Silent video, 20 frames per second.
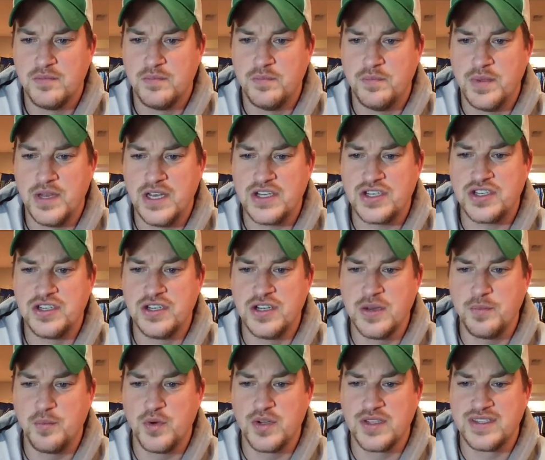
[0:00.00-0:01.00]

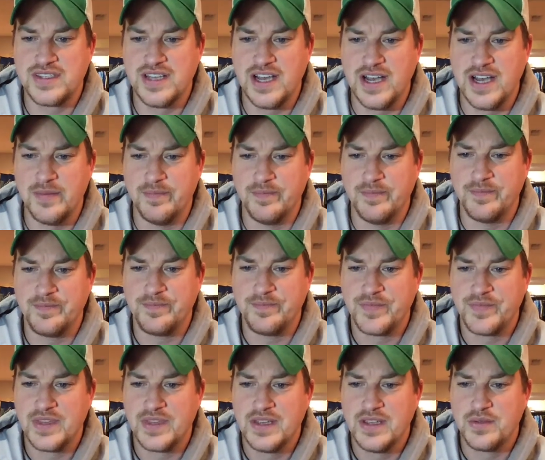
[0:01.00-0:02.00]
Bishnup, what's up?
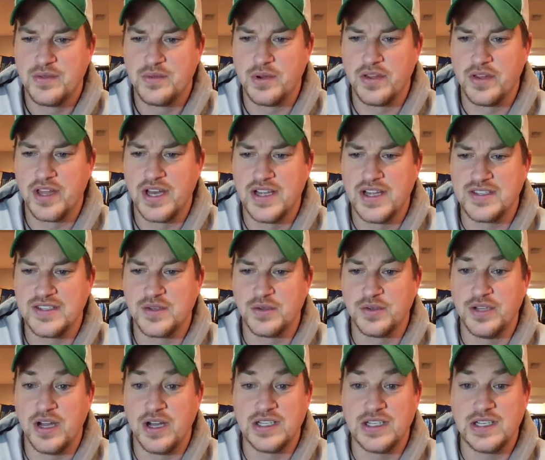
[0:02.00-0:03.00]
Thrill the Hunt sold
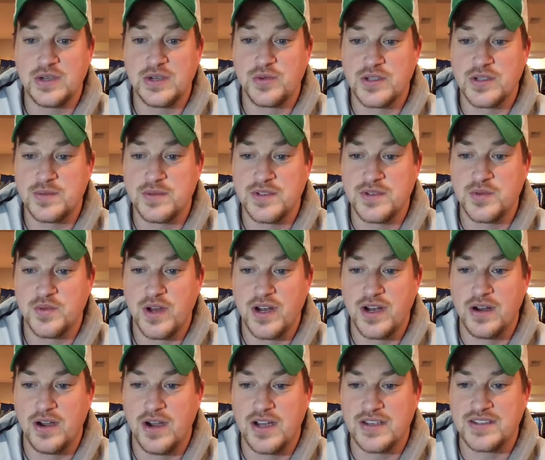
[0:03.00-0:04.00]
an ugly Christmas
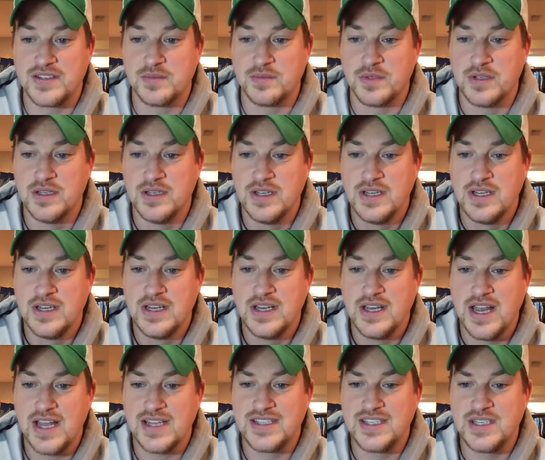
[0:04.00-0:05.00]
sweater. Awesome.
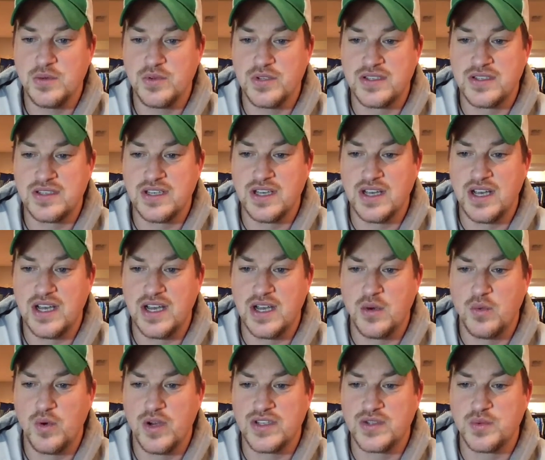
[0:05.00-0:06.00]
Etsy was uh,
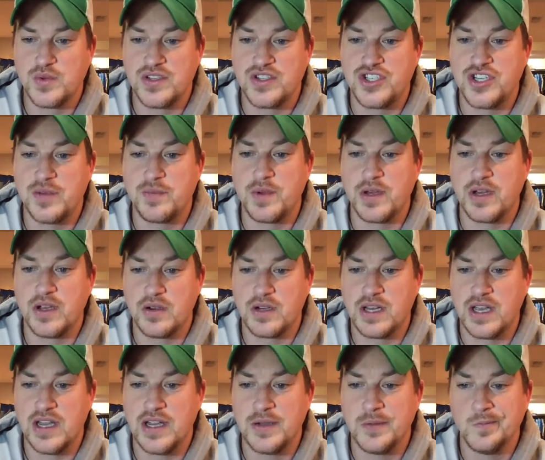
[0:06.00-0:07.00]
was with shipping. Okay.